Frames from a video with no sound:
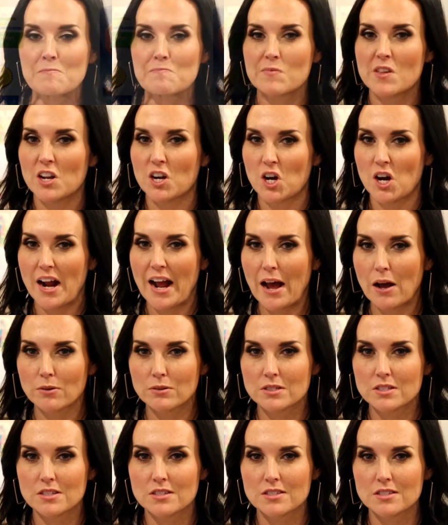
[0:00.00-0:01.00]
in our
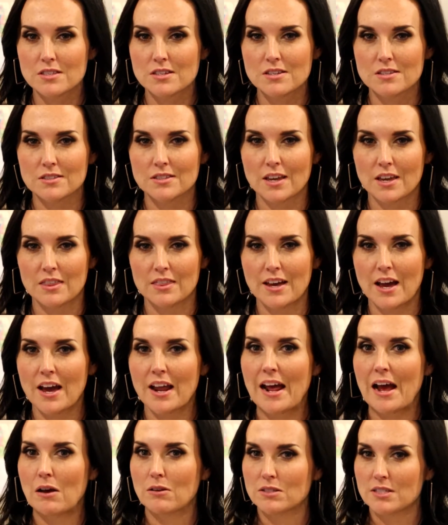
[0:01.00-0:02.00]
houses, things like
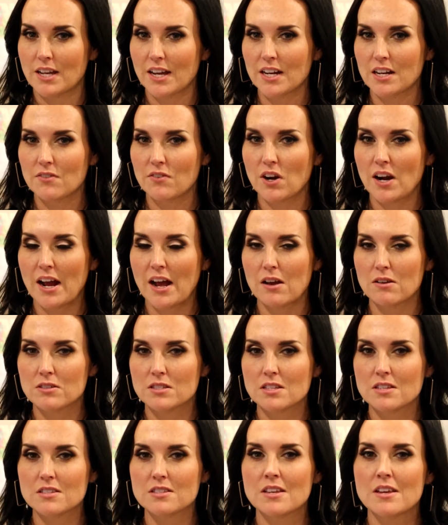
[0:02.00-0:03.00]
that, outside of our
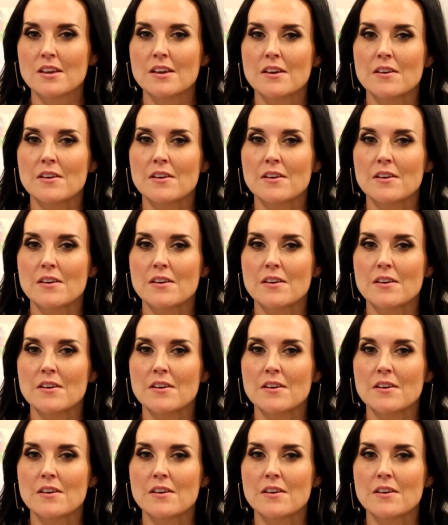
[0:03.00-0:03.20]
houses.